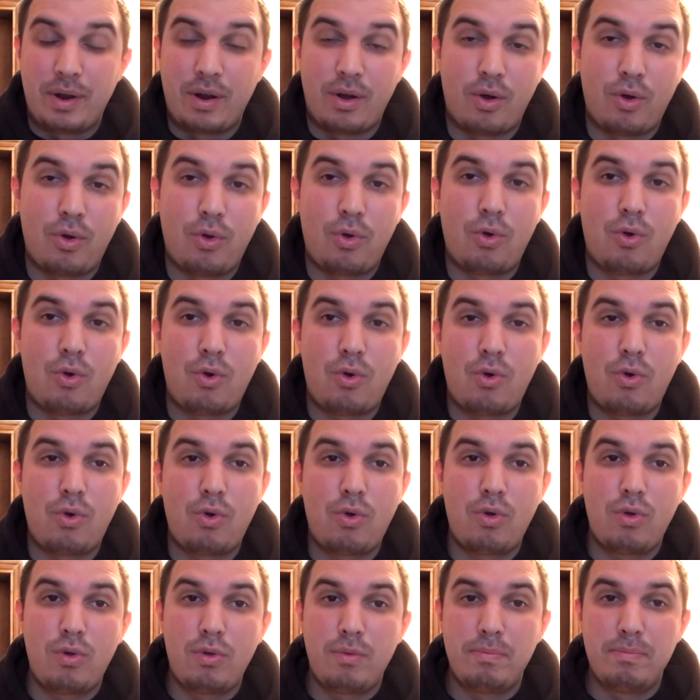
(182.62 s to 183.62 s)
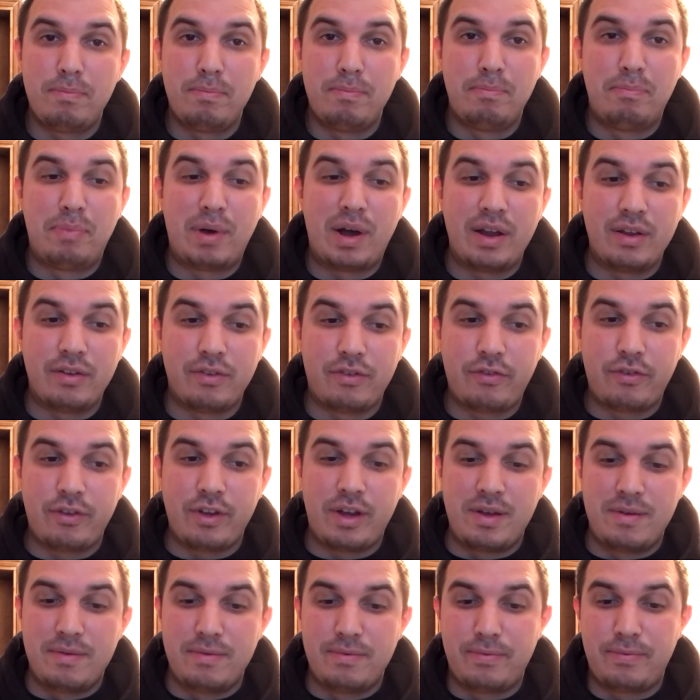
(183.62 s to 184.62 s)
been a whole bunch
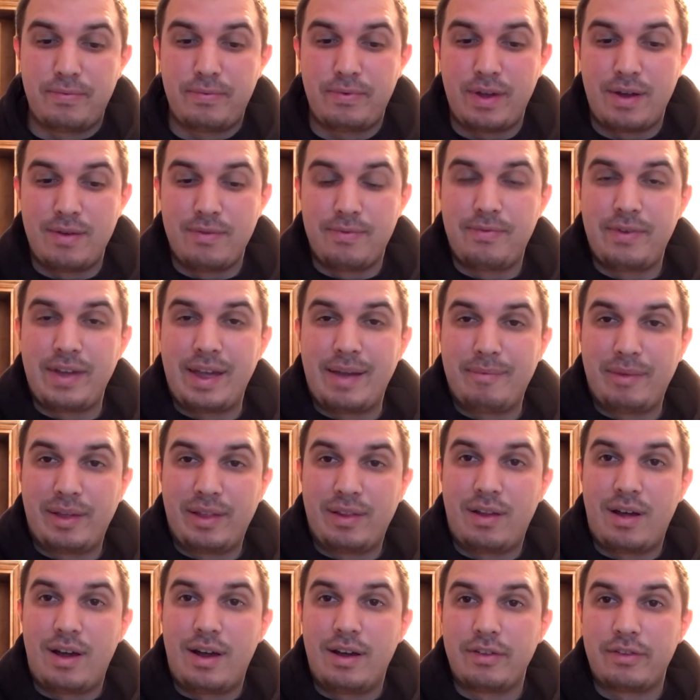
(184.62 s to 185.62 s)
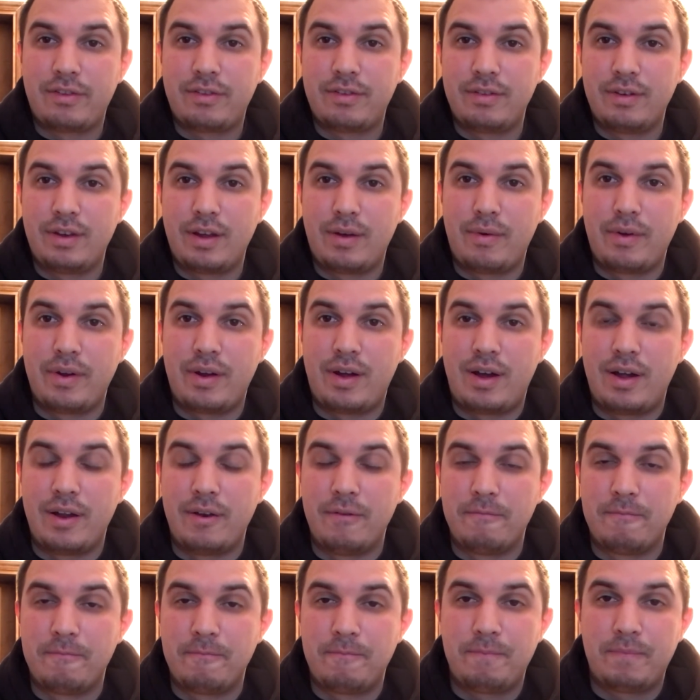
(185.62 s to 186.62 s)
of family loss going on,